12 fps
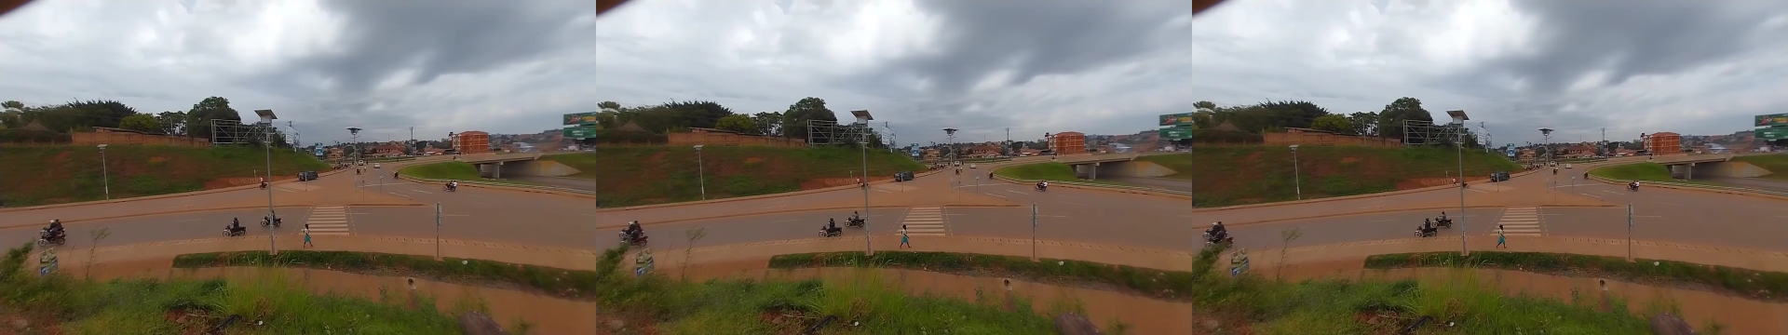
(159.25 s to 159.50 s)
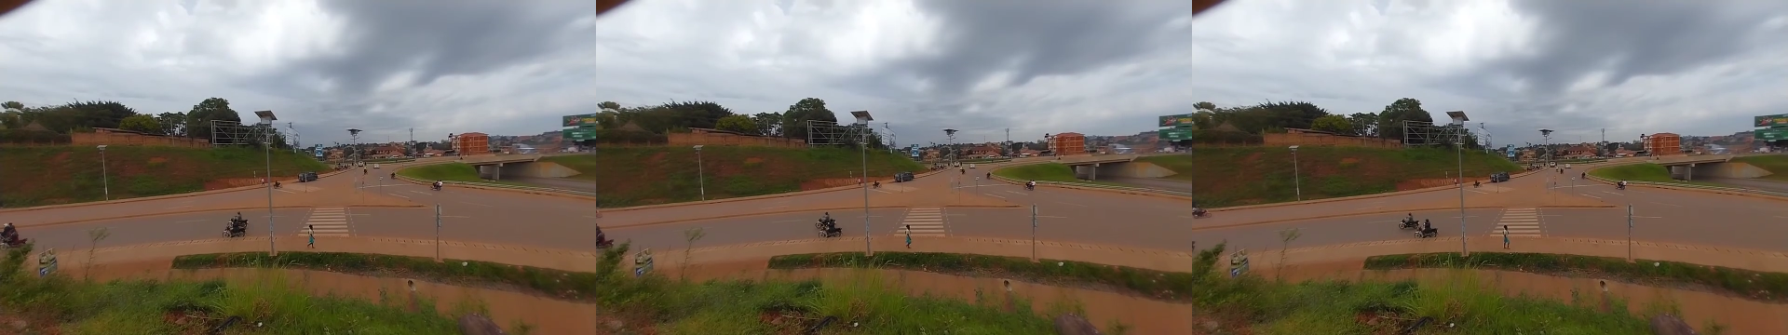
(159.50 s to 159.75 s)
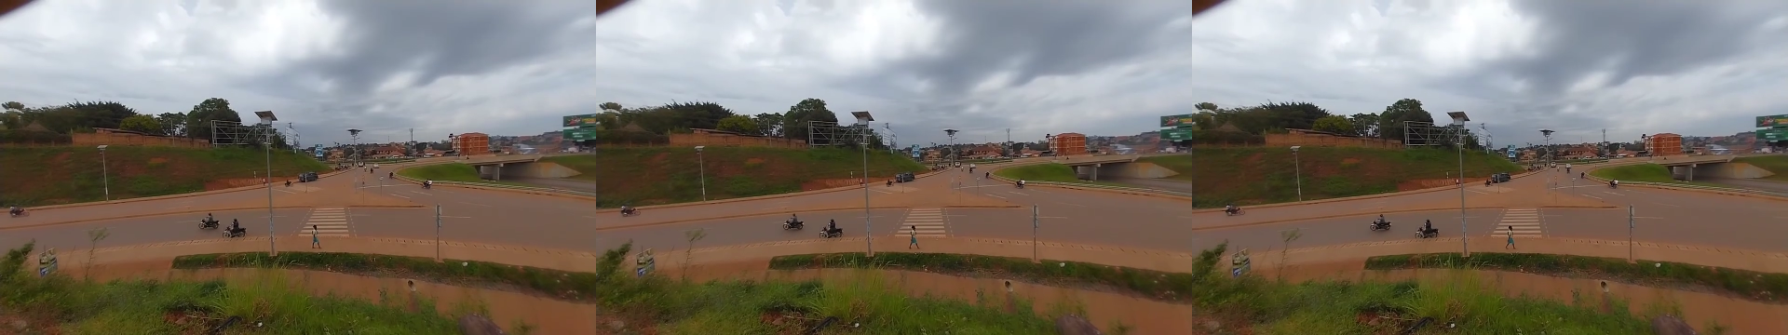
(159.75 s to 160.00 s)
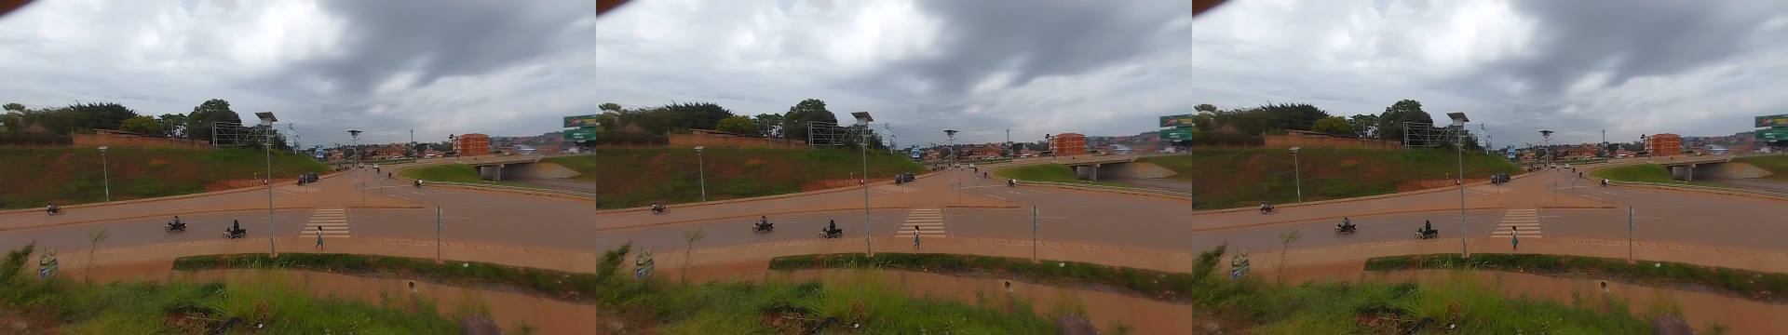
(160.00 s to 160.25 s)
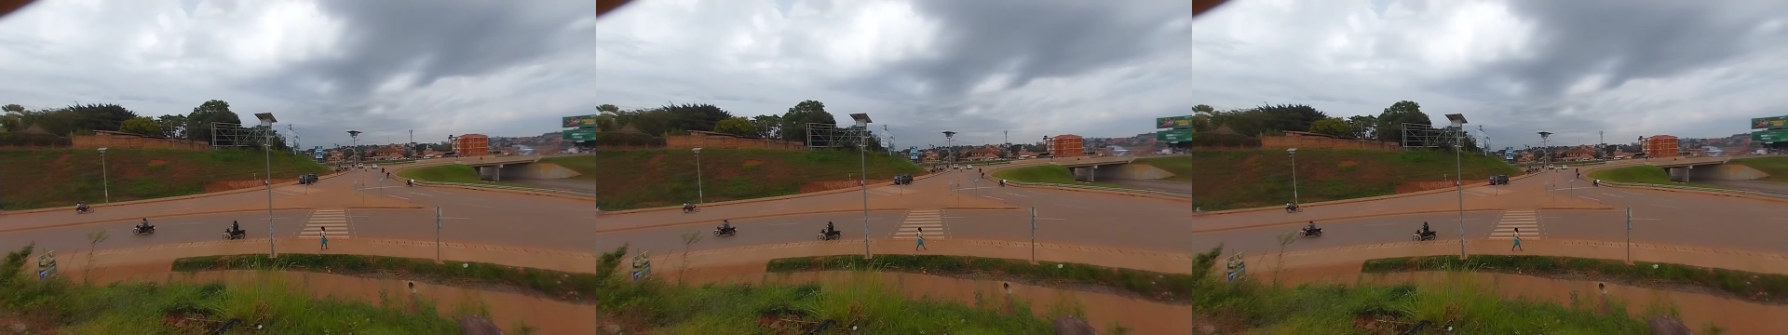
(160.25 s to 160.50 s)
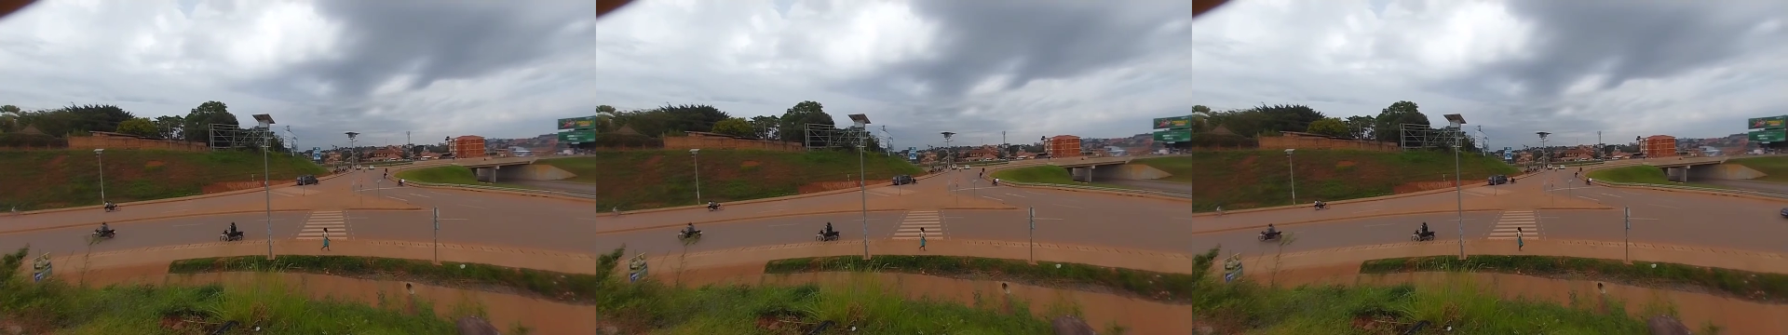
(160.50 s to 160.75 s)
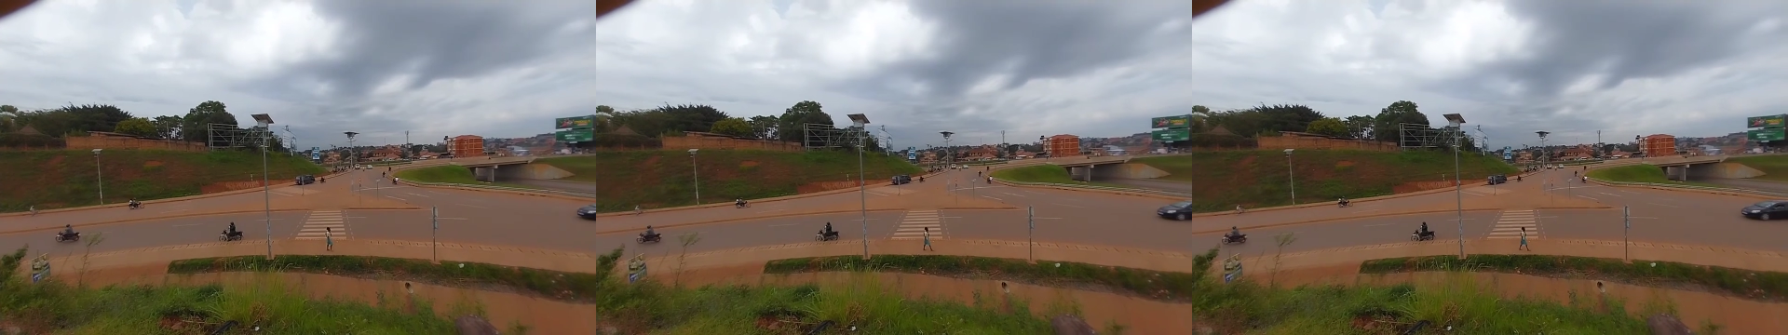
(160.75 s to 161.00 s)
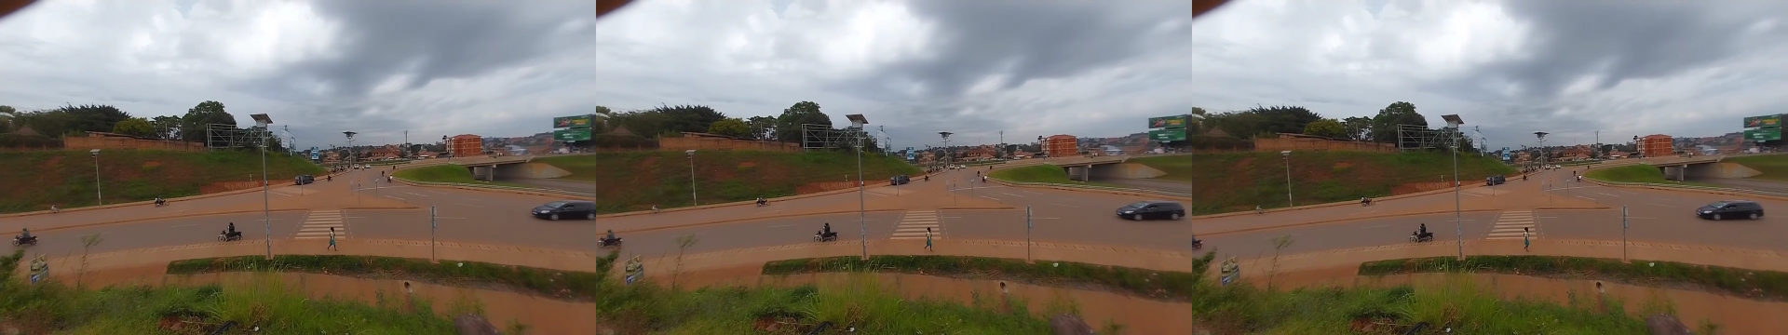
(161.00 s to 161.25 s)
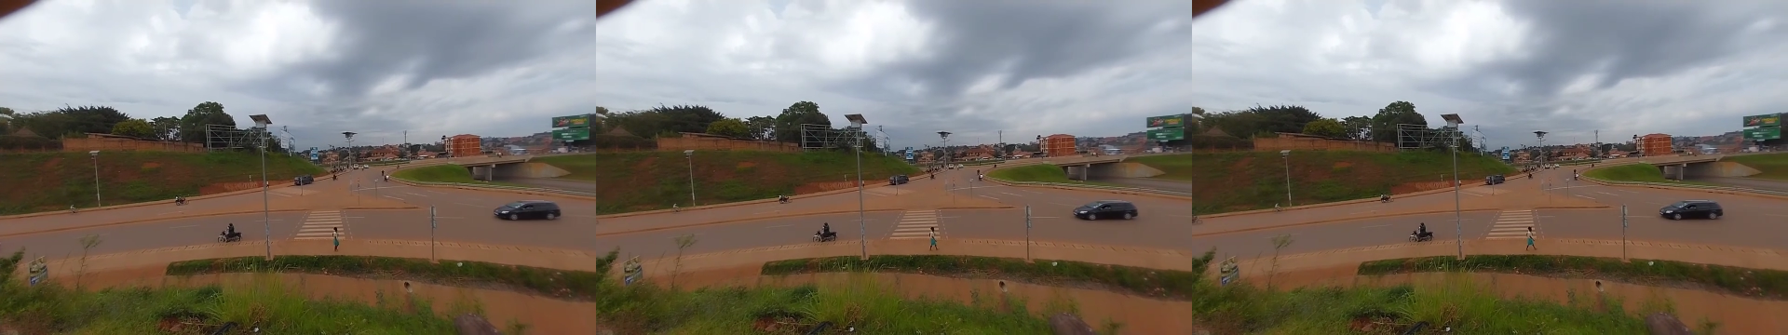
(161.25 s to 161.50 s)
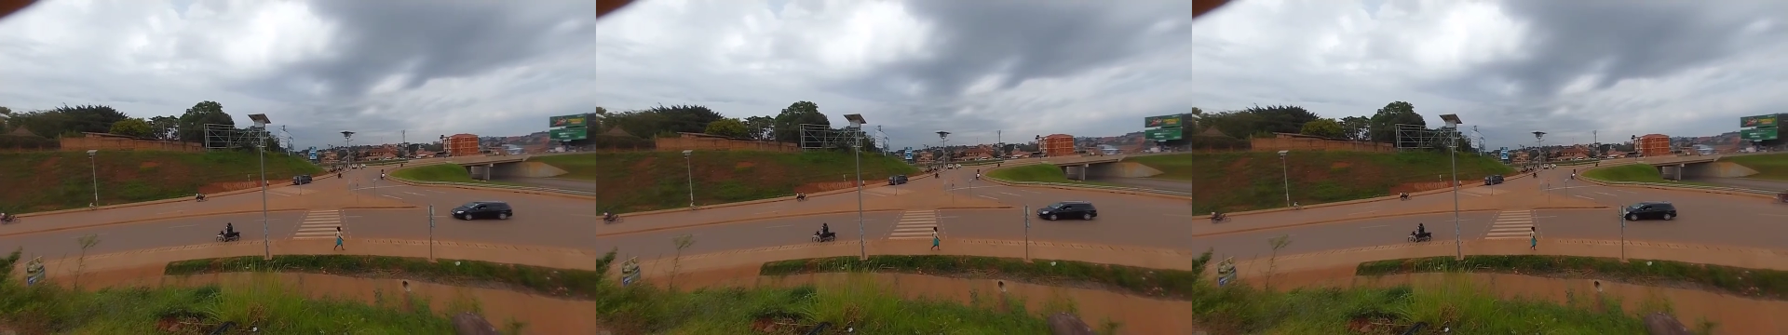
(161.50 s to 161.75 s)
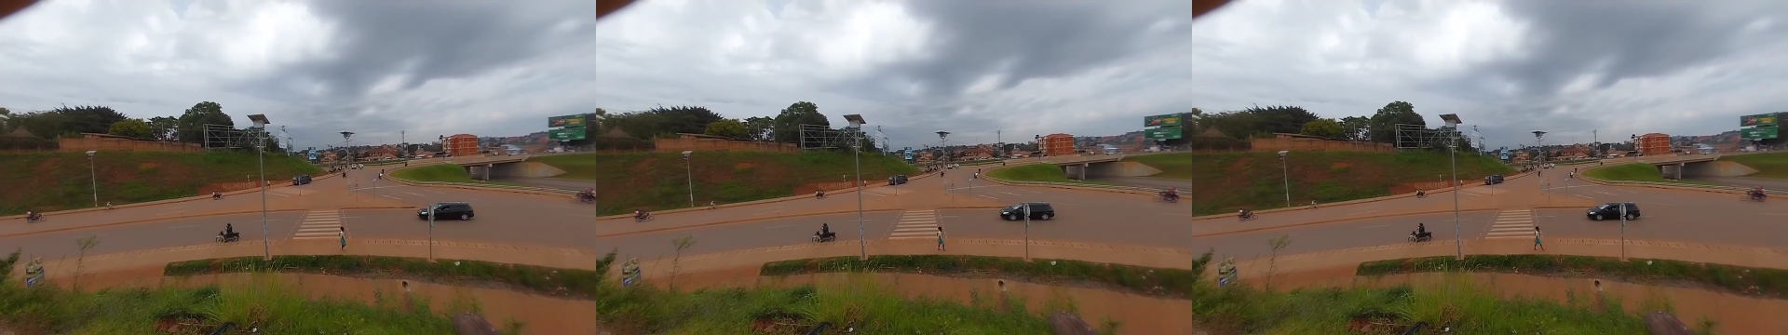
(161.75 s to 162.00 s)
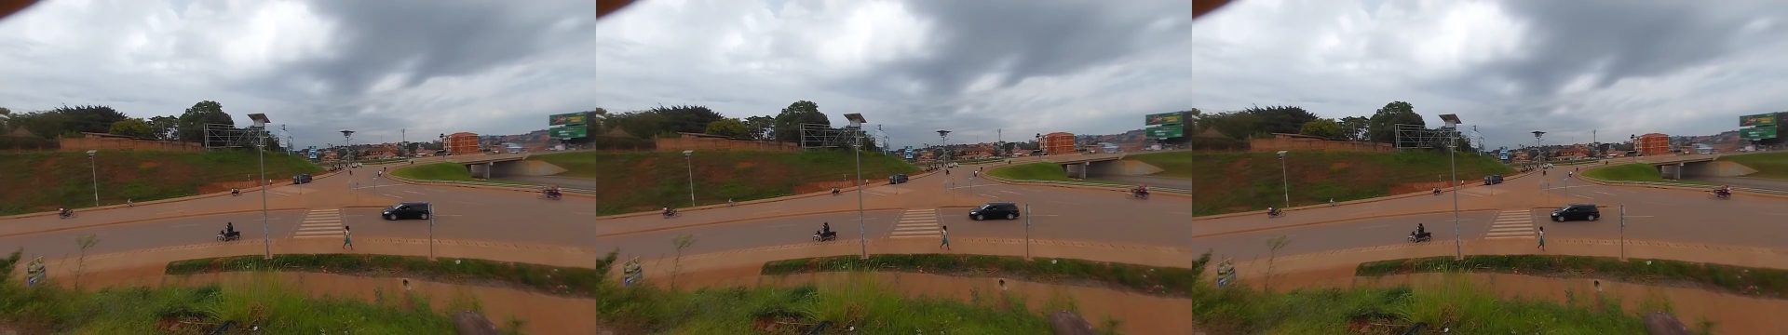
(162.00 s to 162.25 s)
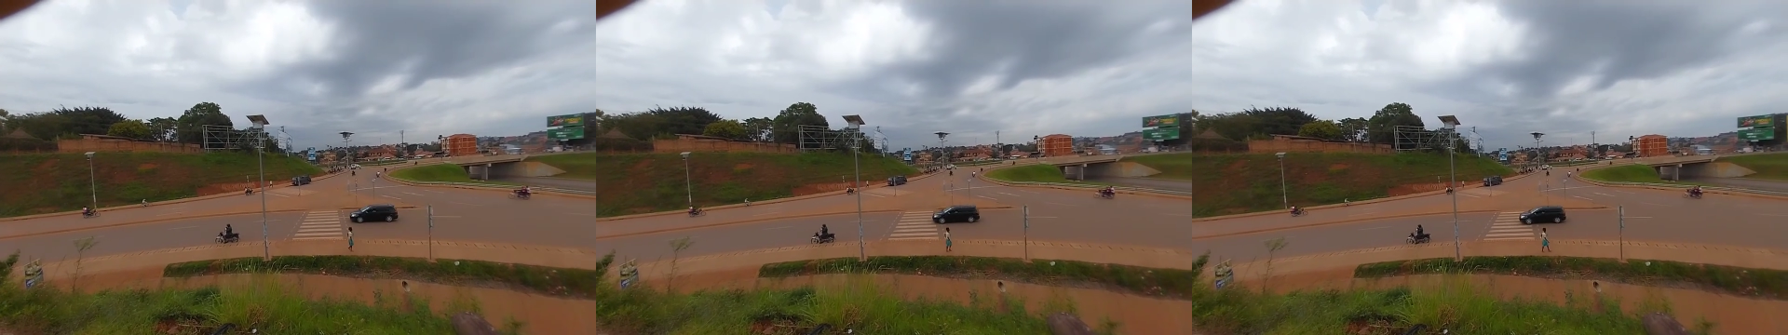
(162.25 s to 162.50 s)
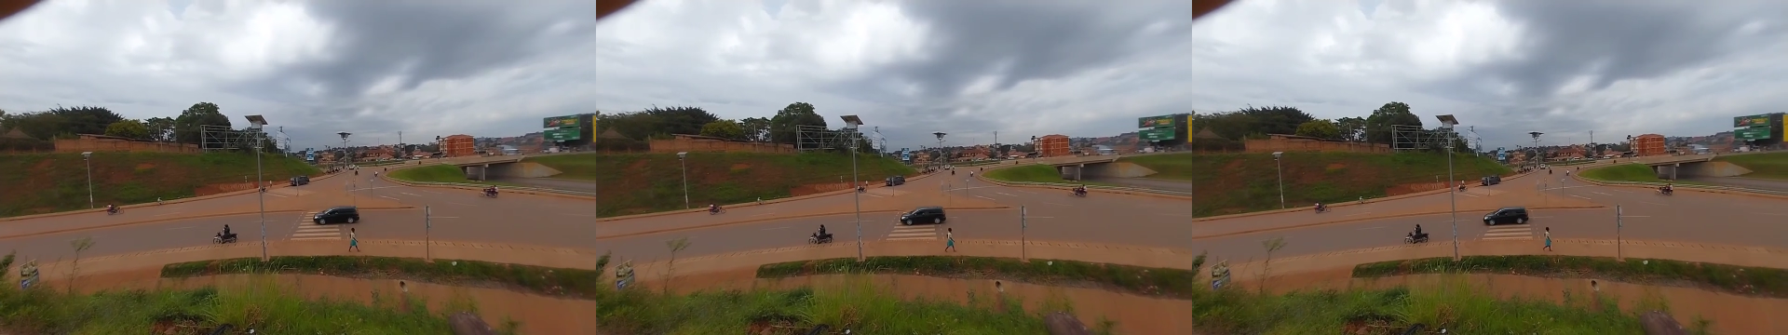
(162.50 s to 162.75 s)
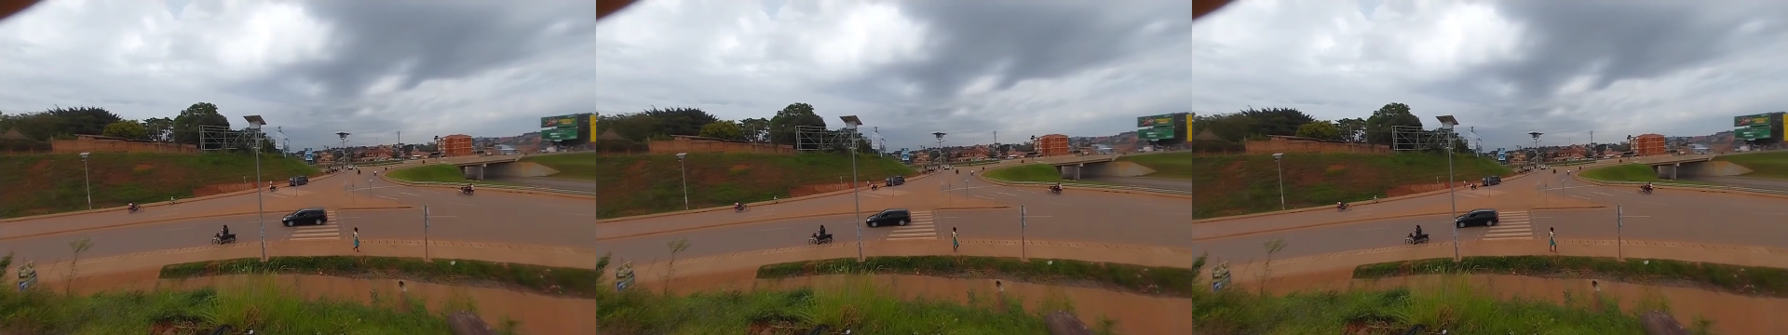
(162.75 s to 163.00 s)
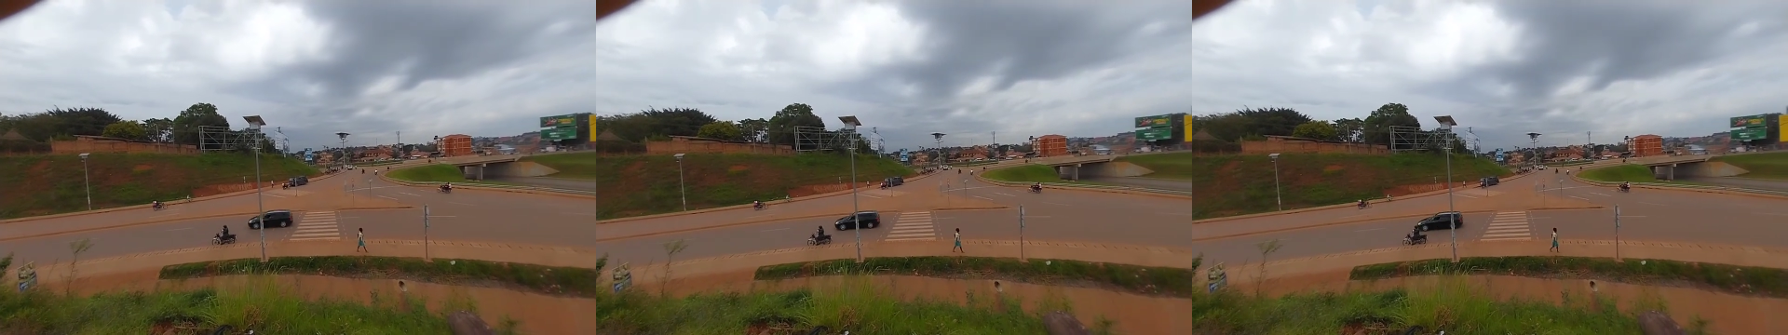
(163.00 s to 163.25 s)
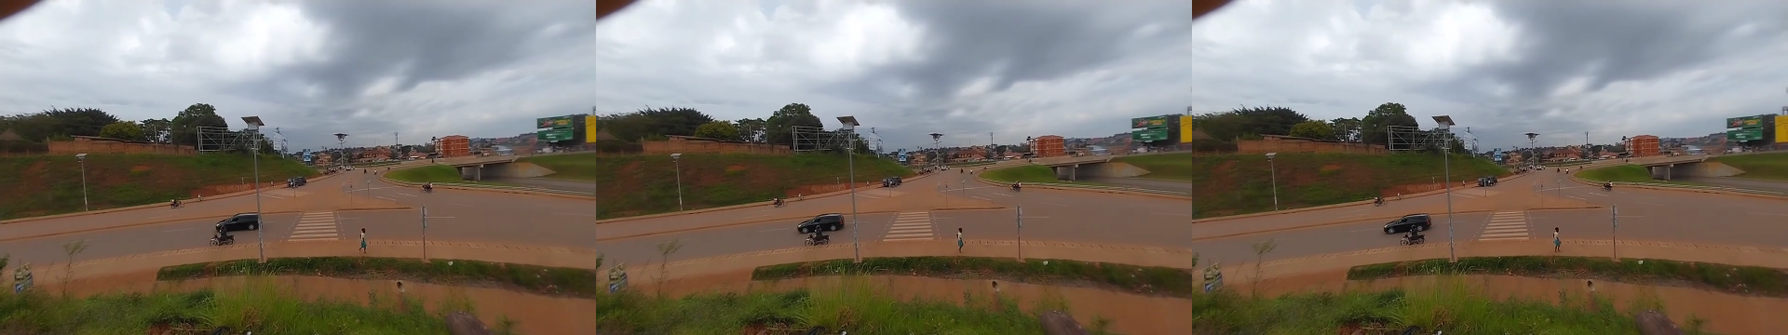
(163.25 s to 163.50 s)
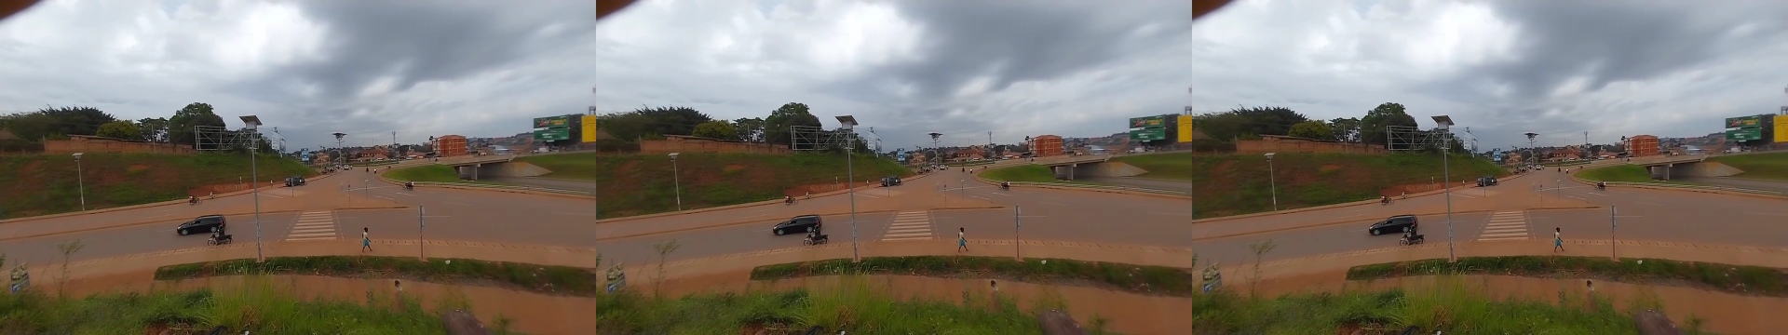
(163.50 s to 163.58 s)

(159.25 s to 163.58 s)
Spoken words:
(no speaker visible)